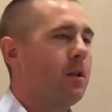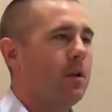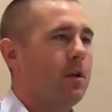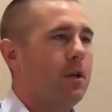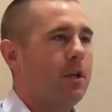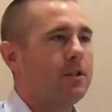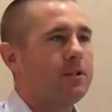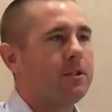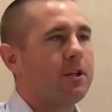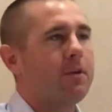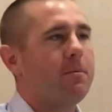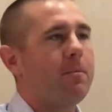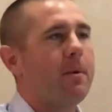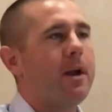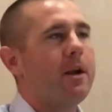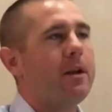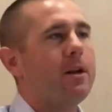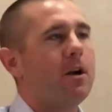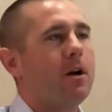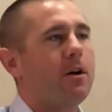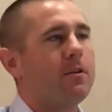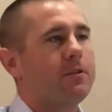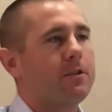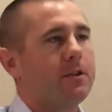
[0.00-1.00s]
He's a
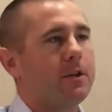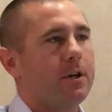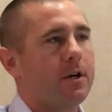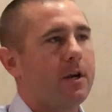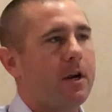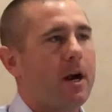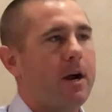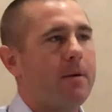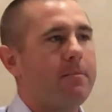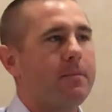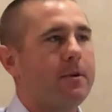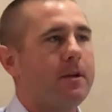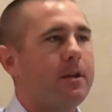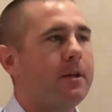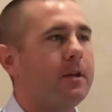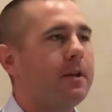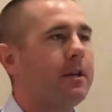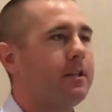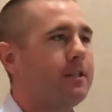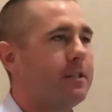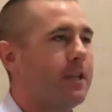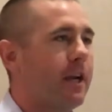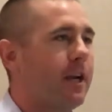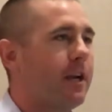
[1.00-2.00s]
commanding officer. I'm the
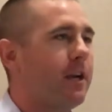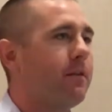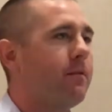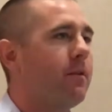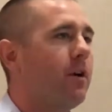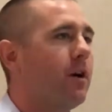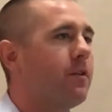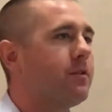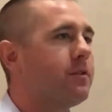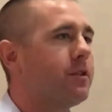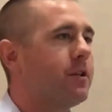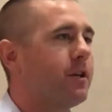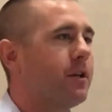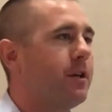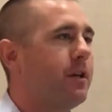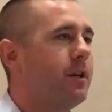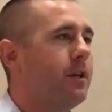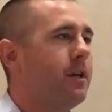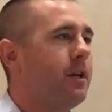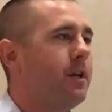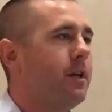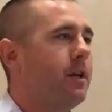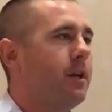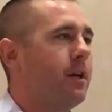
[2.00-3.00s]
executive officer
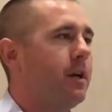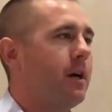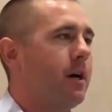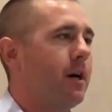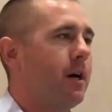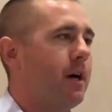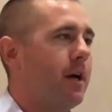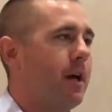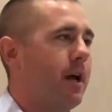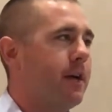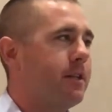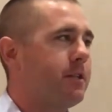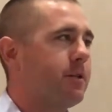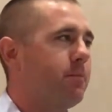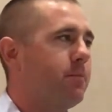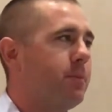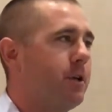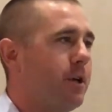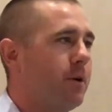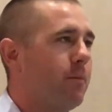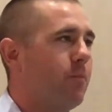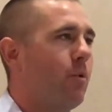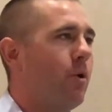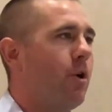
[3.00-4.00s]
as a
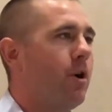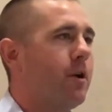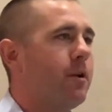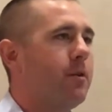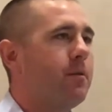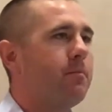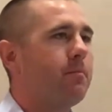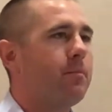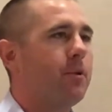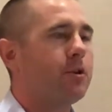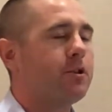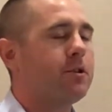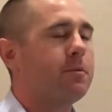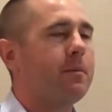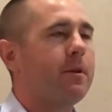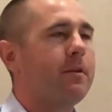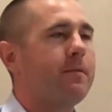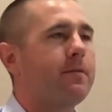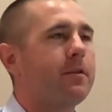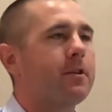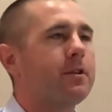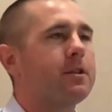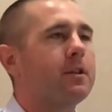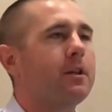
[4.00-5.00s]
BM1, bosun
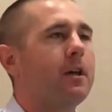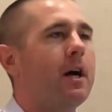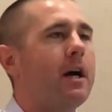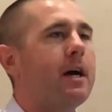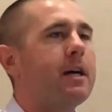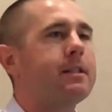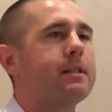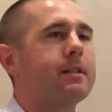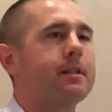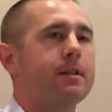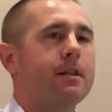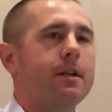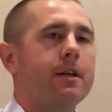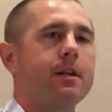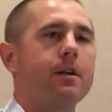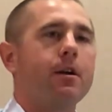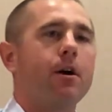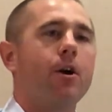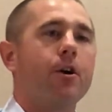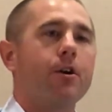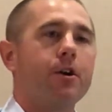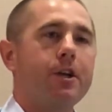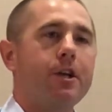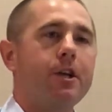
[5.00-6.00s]
mate first class, and then
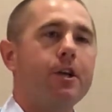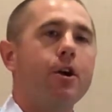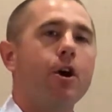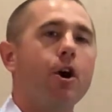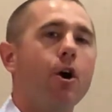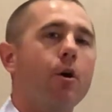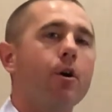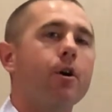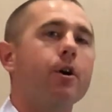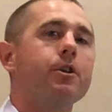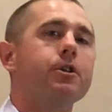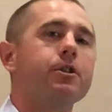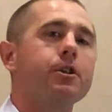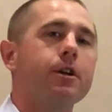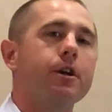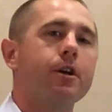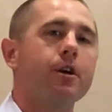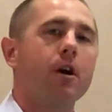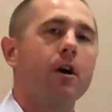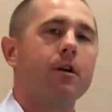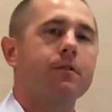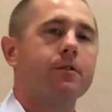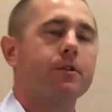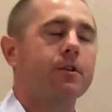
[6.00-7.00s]
our EO, our
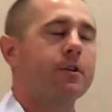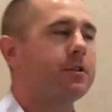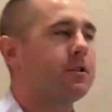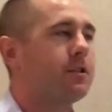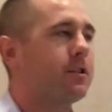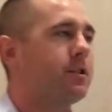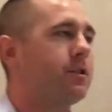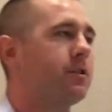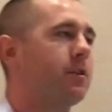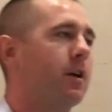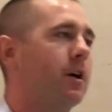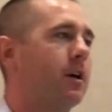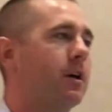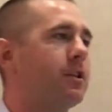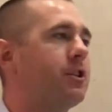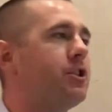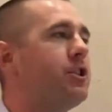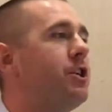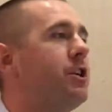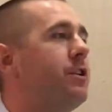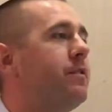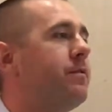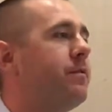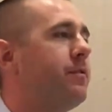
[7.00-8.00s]
engineer officer, is a
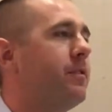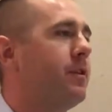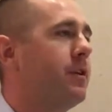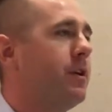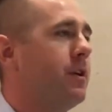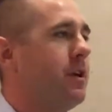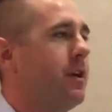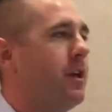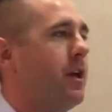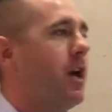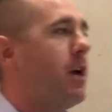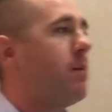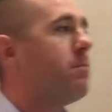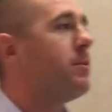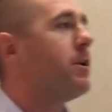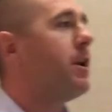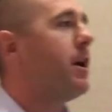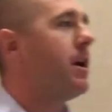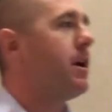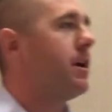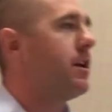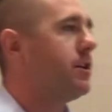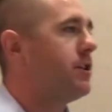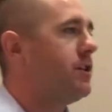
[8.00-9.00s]
chief
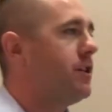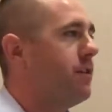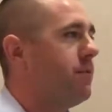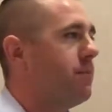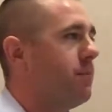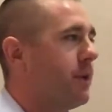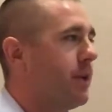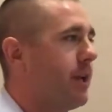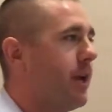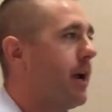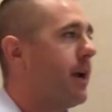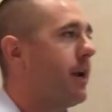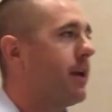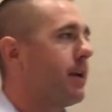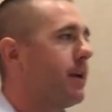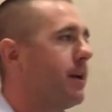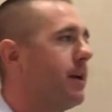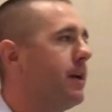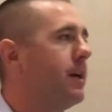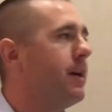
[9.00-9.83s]
MK, chief mechanic